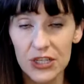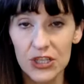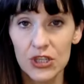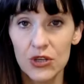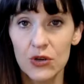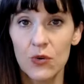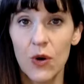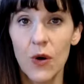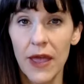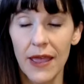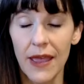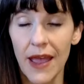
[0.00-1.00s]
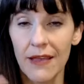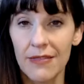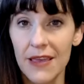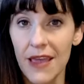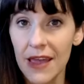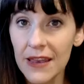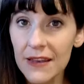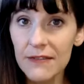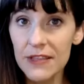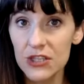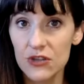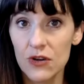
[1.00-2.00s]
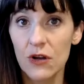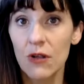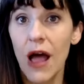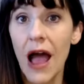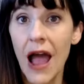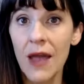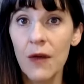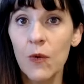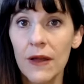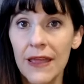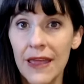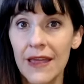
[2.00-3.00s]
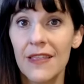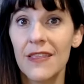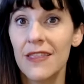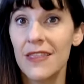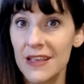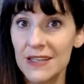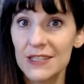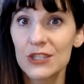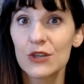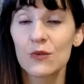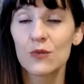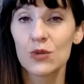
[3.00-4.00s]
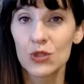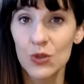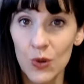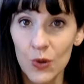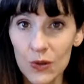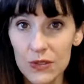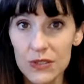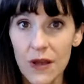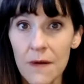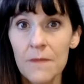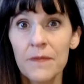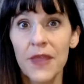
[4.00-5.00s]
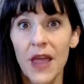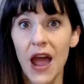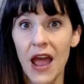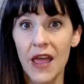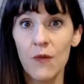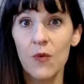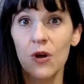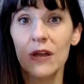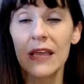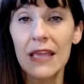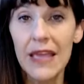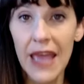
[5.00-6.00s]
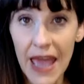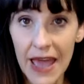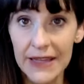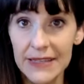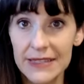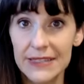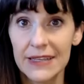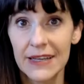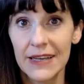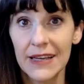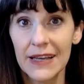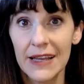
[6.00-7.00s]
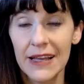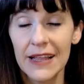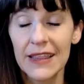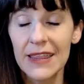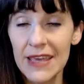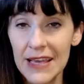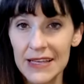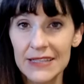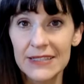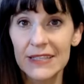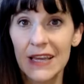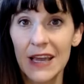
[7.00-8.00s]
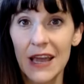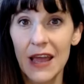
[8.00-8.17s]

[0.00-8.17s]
it to, okay, at the end of this struggle, I will get this result, I will get this